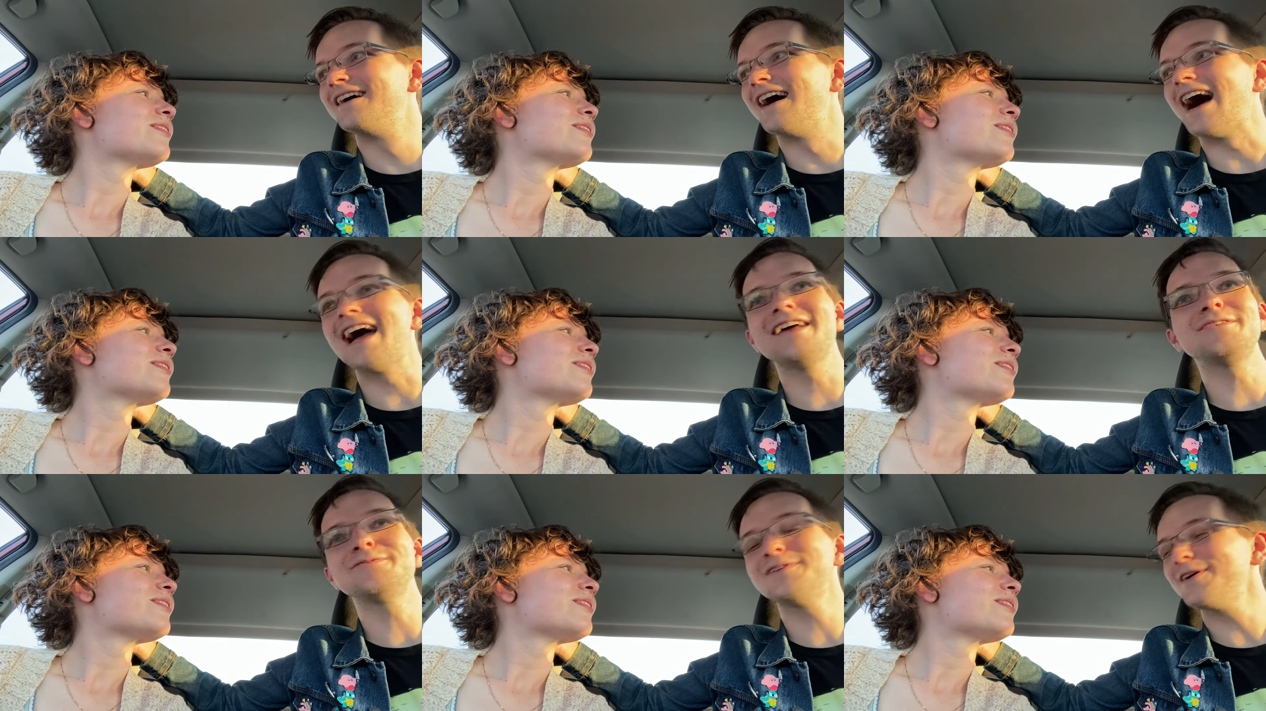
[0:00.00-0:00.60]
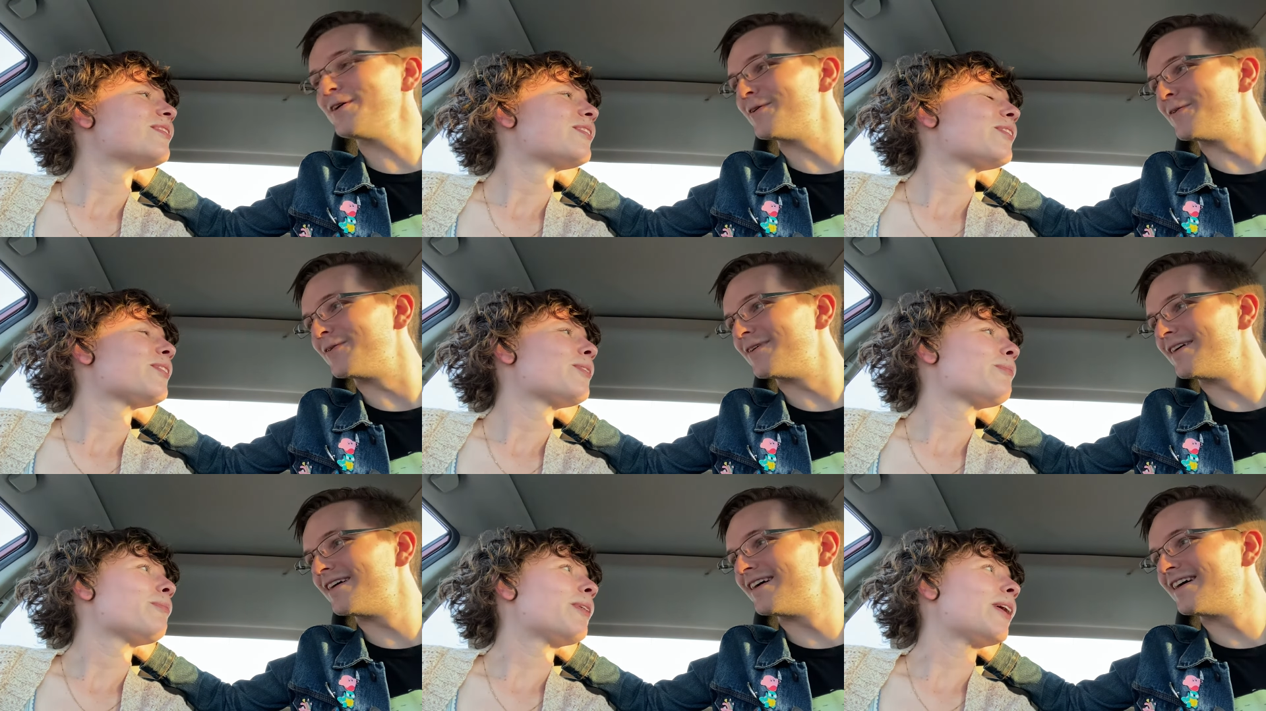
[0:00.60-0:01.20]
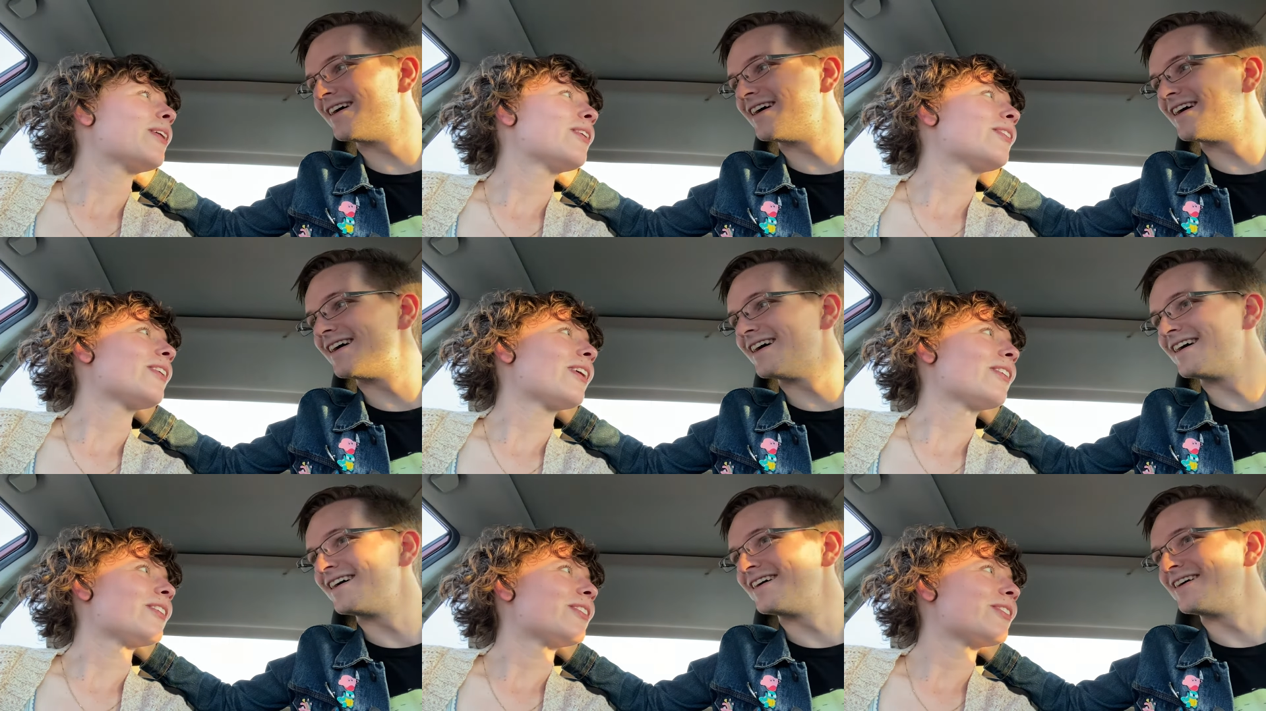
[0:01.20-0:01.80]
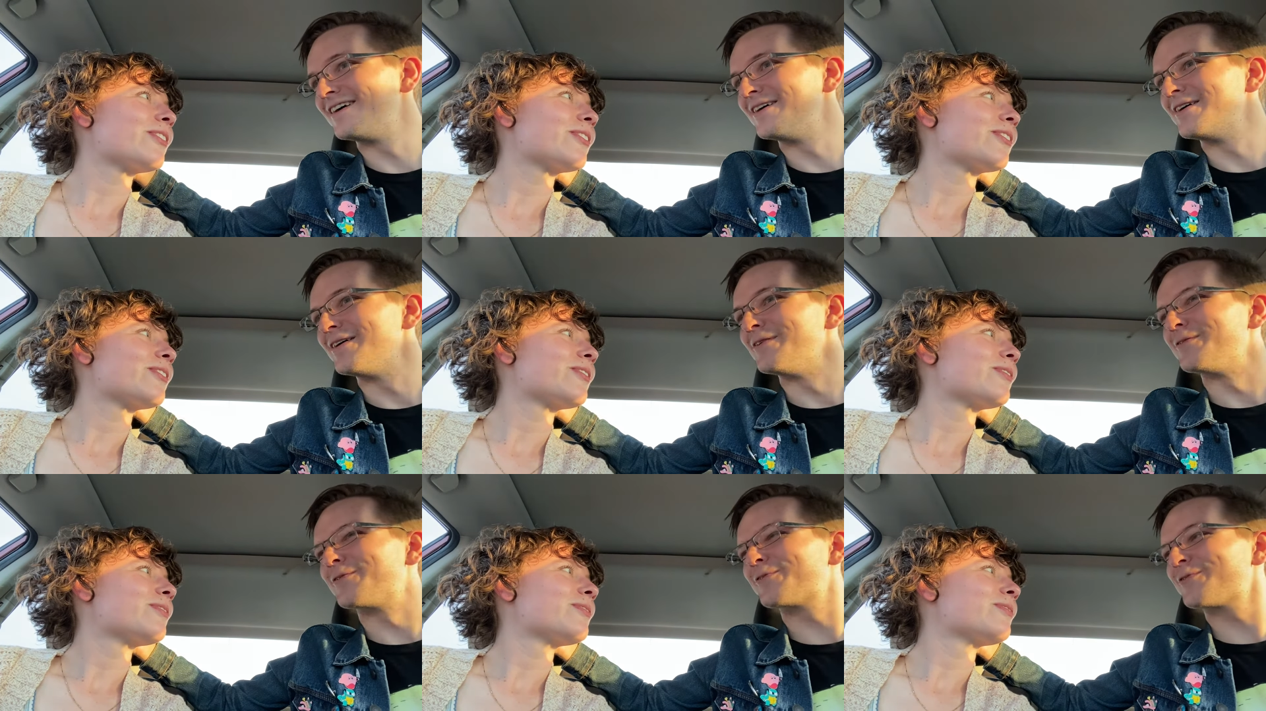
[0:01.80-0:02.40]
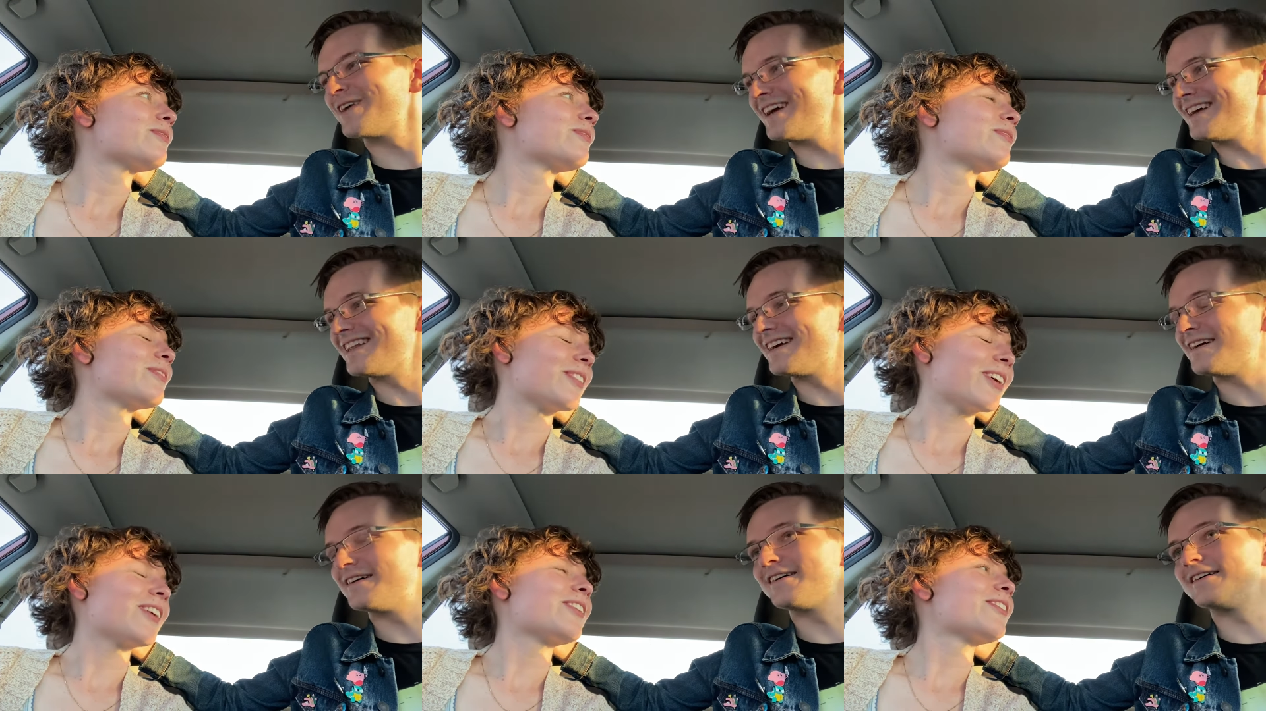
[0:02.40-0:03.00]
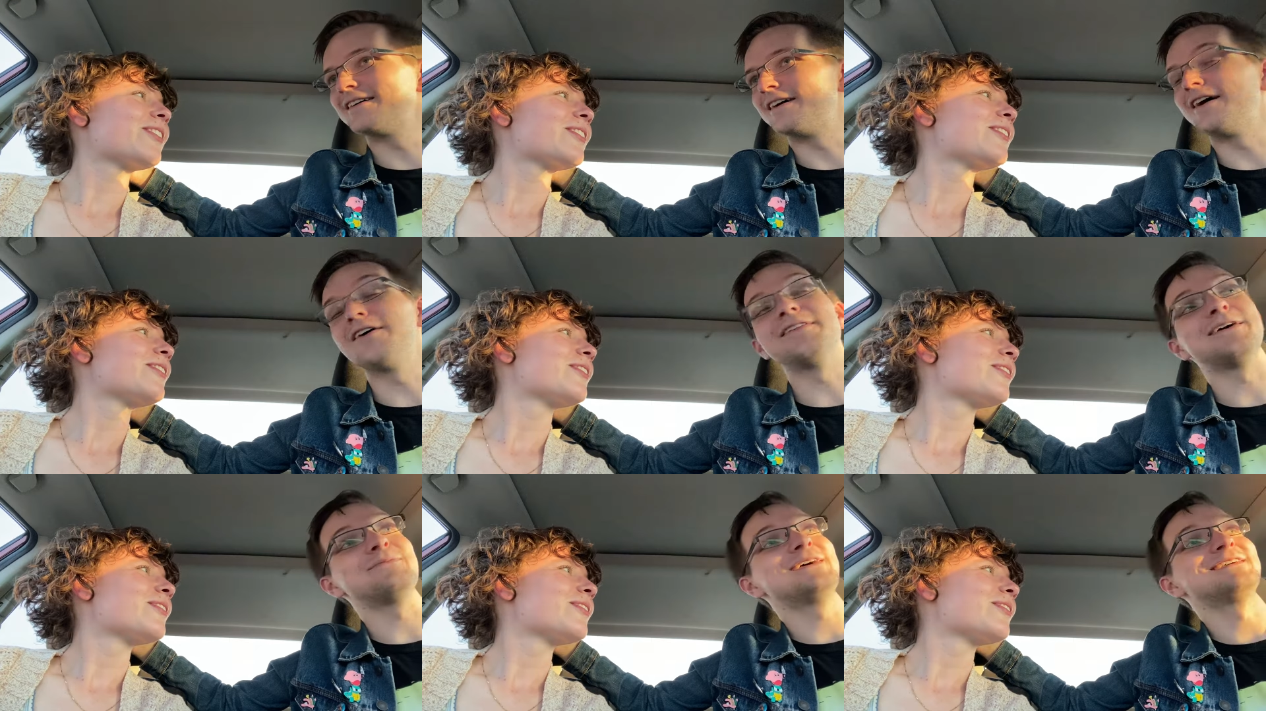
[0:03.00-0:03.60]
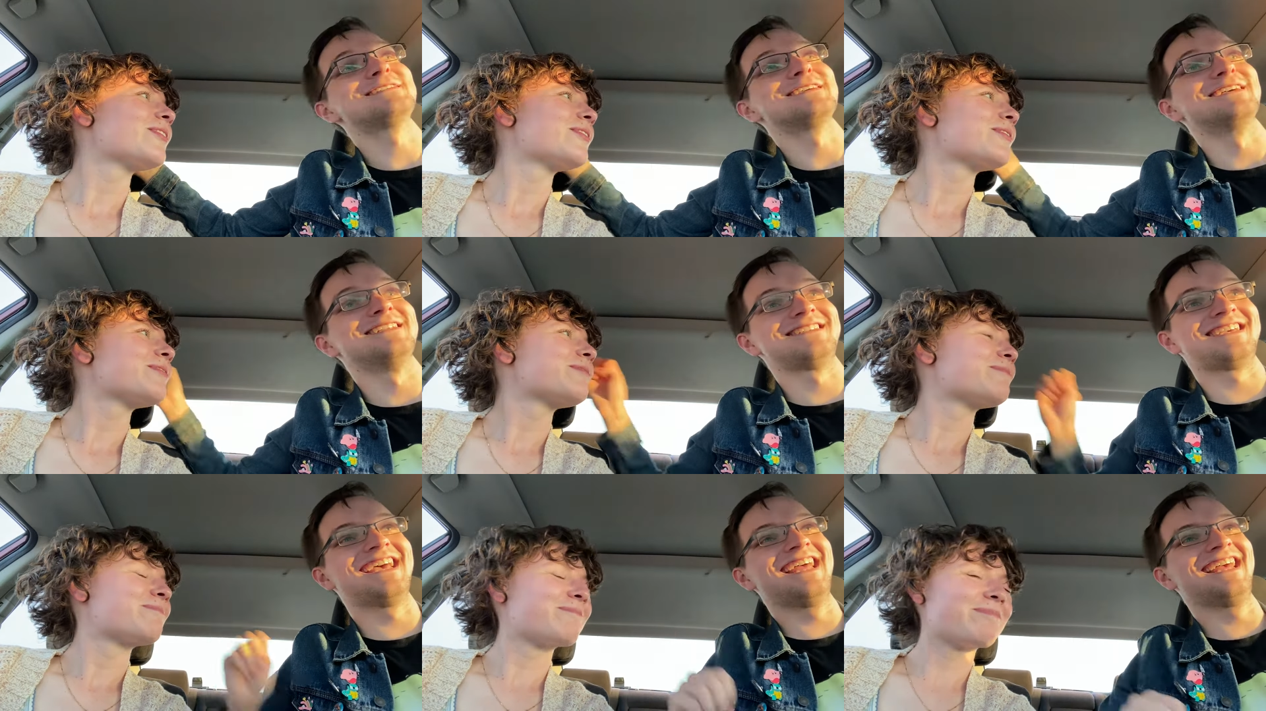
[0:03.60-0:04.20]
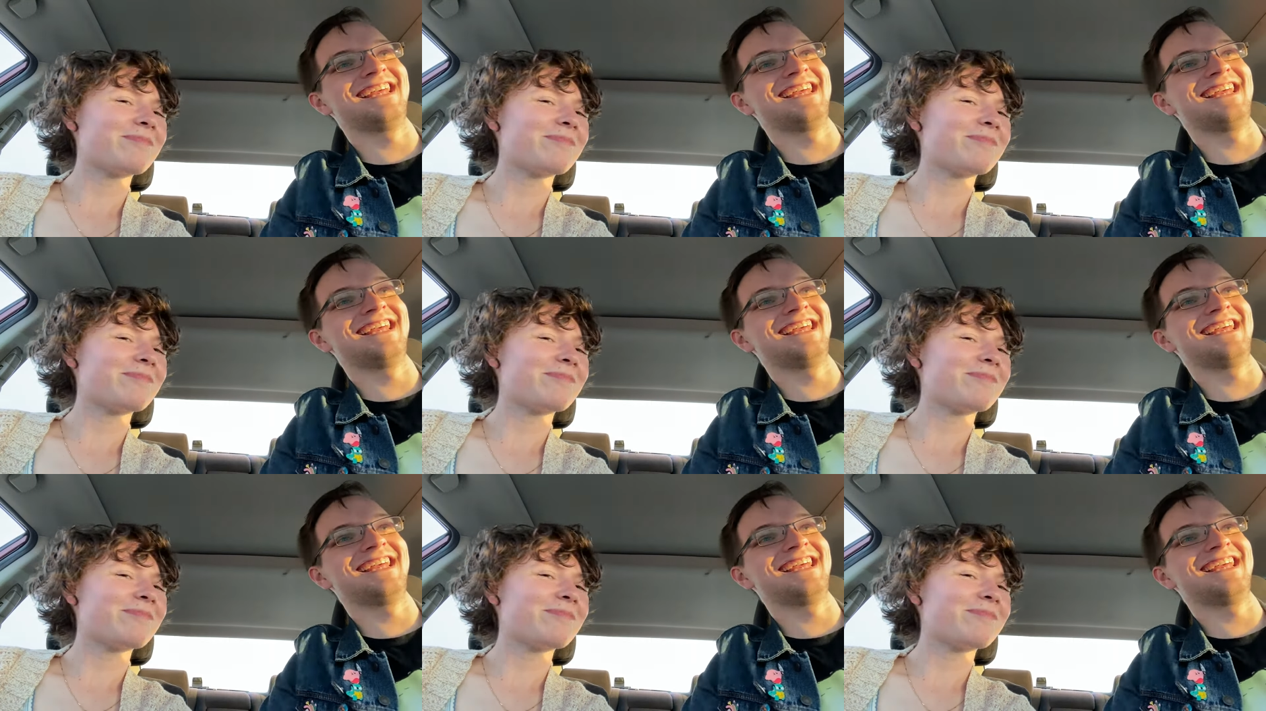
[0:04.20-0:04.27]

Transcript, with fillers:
Speaker 1: I don't know.
Speaker 2: Miley Cyrus.
Speaker 1: Real? Yes. Oh, that makes sense. no,